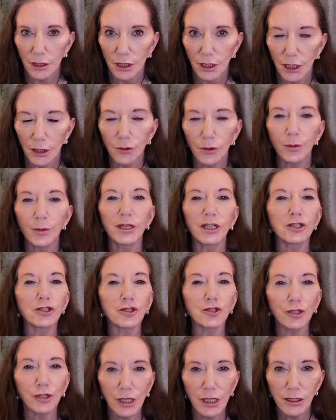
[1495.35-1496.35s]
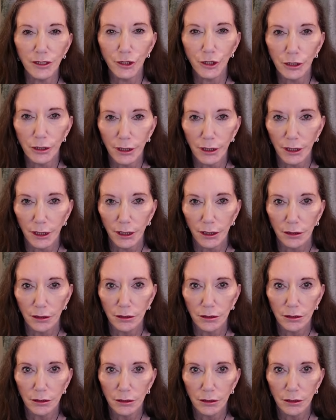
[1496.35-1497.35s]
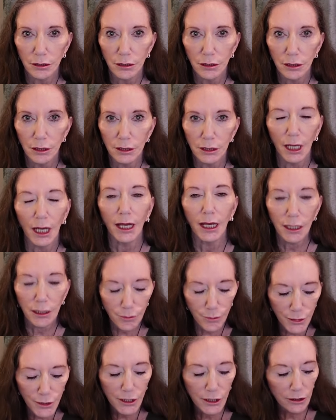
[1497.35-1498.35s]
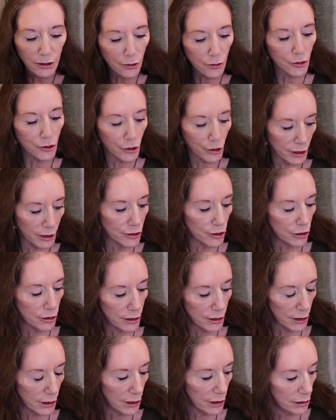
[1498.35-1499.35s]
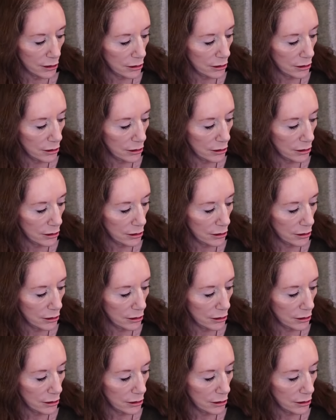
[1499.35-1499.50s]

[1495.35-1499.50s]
It would be a tragedy, absolute tragedy.